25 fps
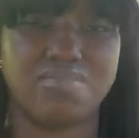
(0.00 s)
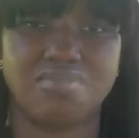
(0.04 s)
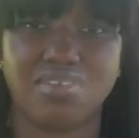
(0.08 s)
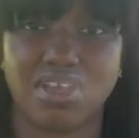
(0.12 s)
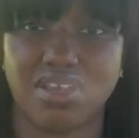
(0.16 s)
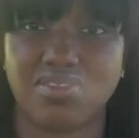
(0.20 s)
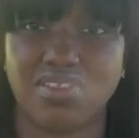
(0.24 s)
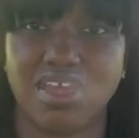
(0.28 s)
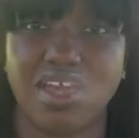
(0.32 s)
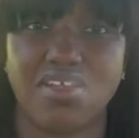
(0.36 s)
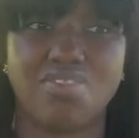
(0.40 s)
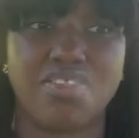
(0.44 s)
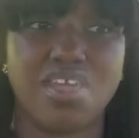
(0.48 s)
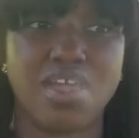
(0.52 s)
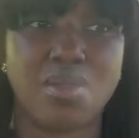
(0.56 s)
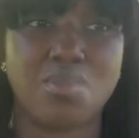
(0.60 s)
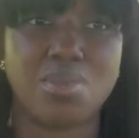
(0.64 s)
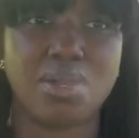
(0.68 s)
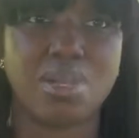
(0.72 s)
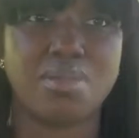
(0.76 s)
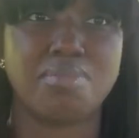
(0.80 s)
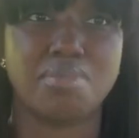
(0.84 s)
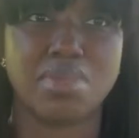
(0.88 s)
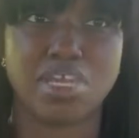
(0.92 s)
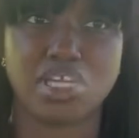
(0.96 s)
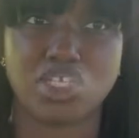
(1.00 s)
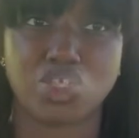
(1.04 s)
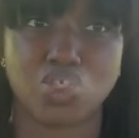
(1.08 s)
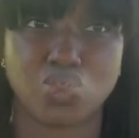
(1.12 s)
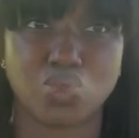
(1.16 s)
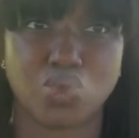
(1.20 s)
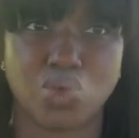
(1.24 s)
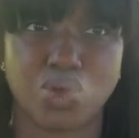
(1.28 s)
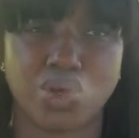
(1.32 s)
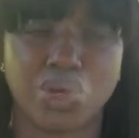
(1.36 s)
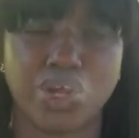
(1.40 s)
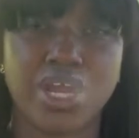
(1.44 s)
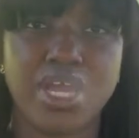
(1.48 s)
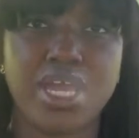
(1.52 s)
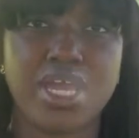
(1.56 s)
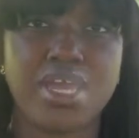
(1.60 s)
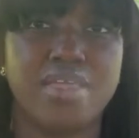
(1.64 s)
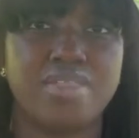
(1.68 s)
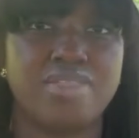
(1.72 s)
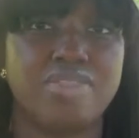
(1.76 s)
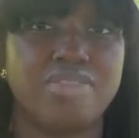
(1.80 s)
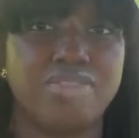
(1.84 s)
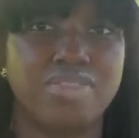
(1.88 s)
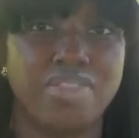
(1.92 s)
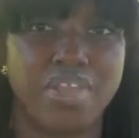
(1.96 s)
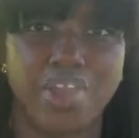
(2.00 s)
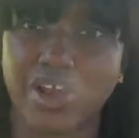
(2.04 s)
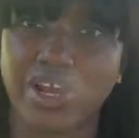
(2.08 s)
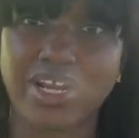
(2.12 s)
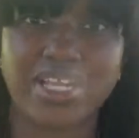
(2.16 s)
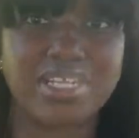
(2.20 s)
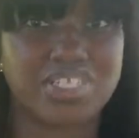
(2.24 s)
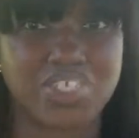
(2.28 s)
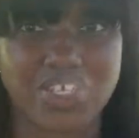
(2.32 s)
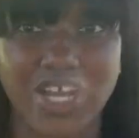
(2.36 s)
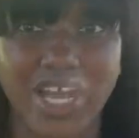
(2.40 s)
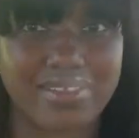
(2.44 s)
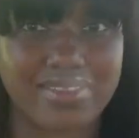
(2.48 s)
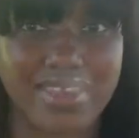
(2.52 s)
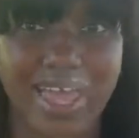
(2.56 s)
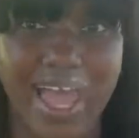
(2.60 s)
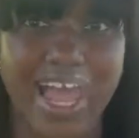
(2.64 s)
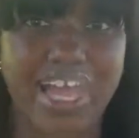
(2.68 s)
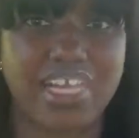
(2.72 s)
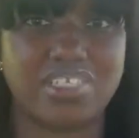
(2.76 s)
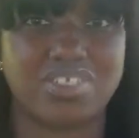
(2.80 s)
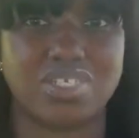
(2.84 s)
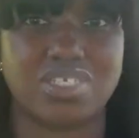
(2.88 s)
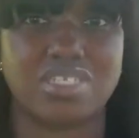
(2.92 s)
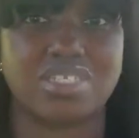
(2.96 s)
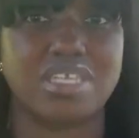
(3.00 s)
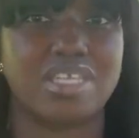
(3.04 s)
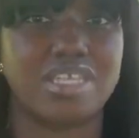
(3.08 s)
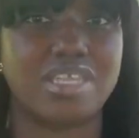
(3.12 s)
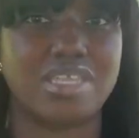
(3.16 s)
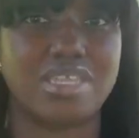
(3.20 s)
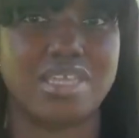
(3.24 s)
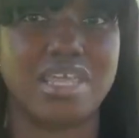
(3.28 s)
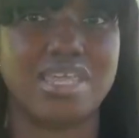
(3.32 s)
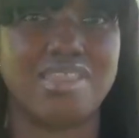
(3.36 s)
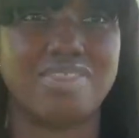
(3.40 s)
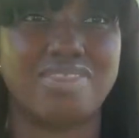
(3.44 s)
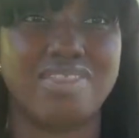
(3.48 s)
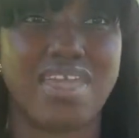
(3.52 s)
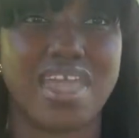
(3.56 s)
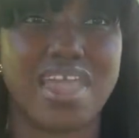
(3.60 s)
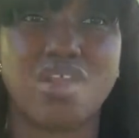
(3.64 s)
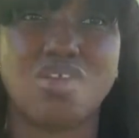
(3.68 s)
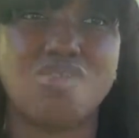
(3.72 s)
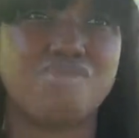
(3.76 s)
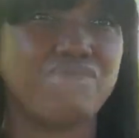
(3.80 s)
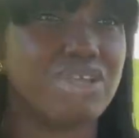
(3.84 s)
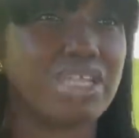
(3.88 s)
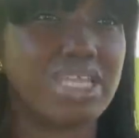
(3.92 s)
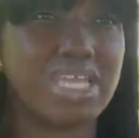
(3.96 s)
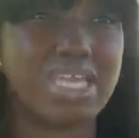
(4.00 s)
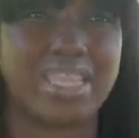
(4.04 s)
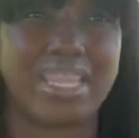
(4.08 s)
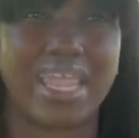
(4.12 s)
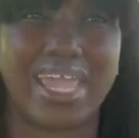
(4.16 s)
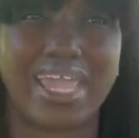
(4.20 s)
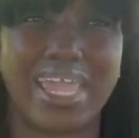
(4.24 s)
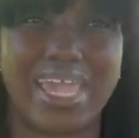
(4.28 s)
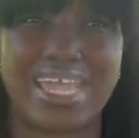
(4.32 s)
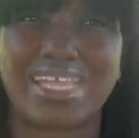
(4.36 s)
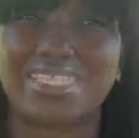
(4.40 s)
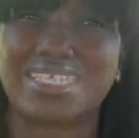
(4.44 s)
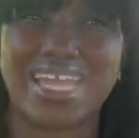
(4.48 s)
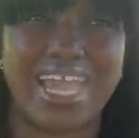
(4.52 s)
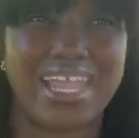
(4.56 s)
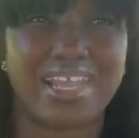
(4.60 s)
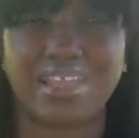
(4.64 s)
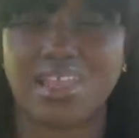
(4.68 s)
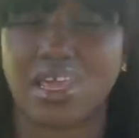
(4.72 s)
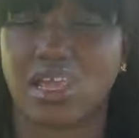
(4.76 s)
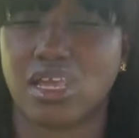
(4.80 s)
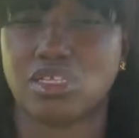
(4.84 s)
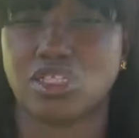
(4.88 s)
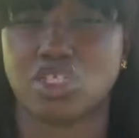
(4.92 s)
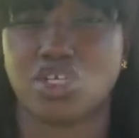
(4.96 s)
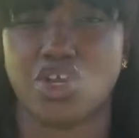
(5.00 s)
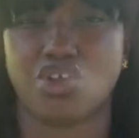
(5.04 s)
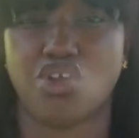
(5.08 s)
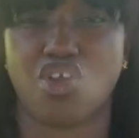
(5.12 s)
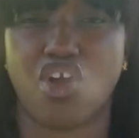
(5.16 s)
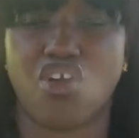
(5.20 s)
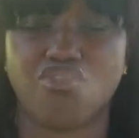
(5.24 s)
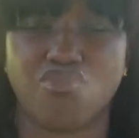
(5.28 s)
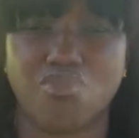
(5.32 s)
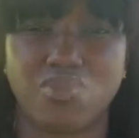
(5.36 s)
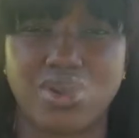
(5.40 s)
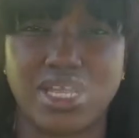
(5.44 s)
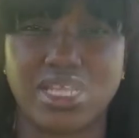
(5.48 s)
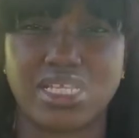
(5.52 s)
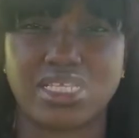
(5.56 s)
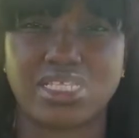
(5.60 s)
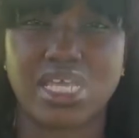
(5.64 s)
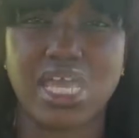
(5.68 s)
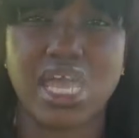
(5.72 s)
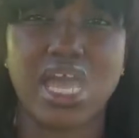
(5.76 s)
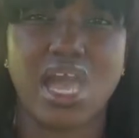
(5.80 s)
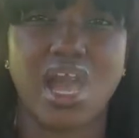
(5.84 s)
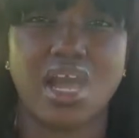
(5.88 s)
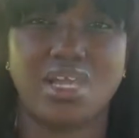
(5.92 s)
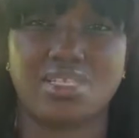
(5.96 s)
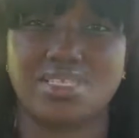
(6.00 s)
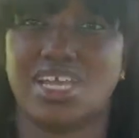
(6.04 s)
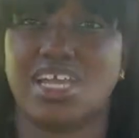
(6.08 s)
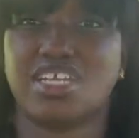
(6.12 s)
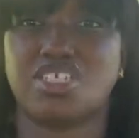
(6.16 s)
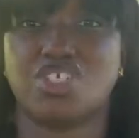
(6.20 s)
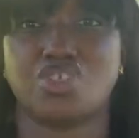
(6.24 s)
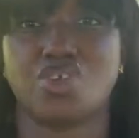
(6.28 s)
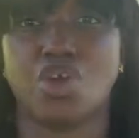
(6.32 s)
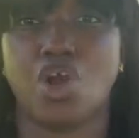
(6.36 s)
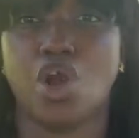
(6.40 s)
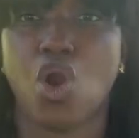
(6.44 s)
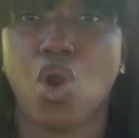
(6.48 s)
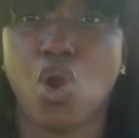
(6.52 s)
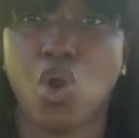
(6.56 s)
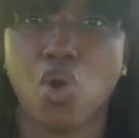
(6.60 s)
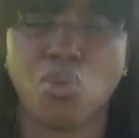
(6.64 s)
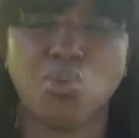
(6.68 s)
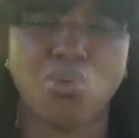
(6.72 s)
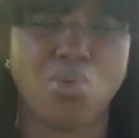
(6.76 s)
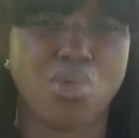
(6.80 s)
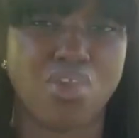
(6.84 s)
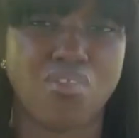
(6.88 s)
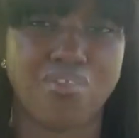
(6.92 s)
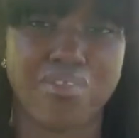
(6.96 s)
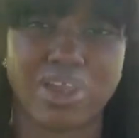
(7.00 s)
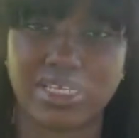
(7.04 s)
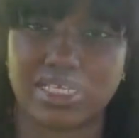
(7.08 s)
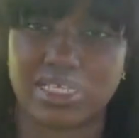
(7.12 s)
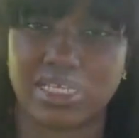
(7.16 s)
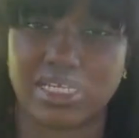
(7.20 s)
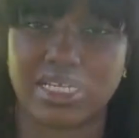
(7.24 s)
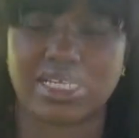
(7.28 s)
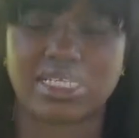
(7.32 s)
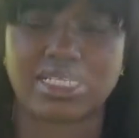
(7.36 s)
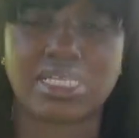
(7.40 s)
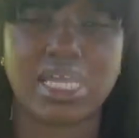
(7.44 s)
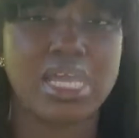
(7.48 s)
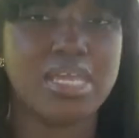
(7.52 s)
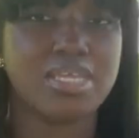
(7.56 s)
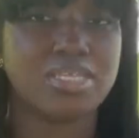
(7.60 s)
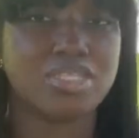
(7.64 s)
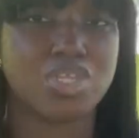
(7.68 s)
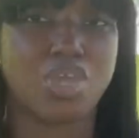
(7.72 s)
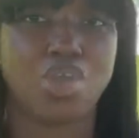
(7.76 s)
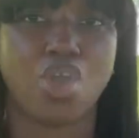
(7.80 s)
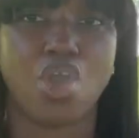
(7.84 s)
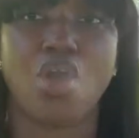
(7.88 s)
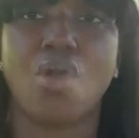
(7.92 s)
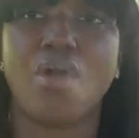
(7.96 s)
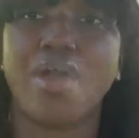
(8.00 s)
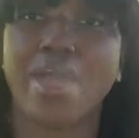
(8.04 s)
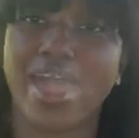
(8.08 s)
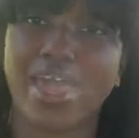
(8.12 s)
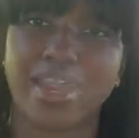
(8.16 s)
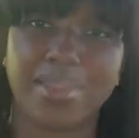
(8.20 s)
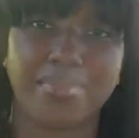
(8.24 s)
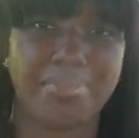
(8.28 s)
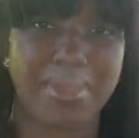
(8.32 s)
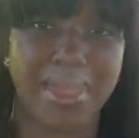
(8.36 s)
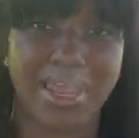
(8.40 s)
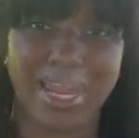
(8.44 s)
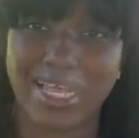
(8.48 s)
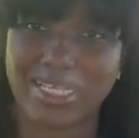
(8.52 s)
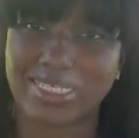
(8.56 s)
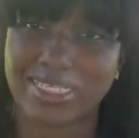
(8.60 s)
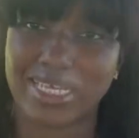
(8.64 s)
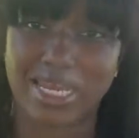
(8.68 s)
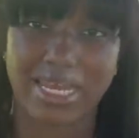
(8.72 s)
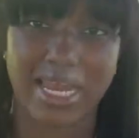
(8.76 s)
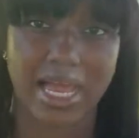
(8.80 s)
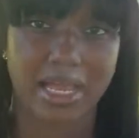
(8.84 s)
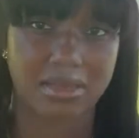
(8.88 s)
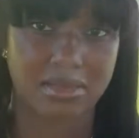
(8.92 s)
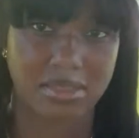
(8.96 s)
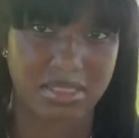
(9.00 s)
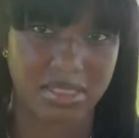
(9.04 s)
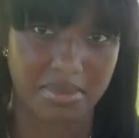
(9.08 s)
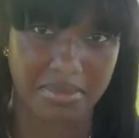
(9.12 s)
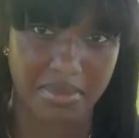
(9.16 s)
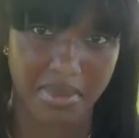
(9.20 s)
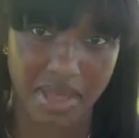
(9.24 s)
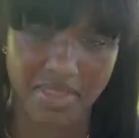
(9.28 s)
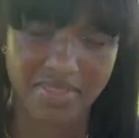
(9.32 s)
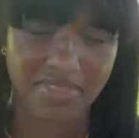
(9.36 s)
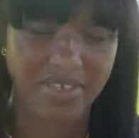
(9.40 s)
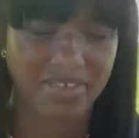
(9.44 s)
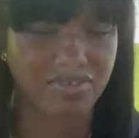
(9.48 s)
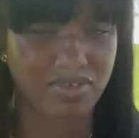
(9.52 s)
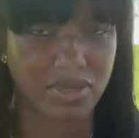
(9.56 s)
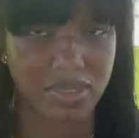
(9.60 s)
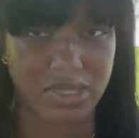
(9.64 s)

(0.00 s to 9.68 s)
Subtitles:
like that. They want to make sure, they're going to check the address, and they don't really like, it's kind of like a turn off when it's attached to a home or a residence. So go ahead and pay that $10 a month if you're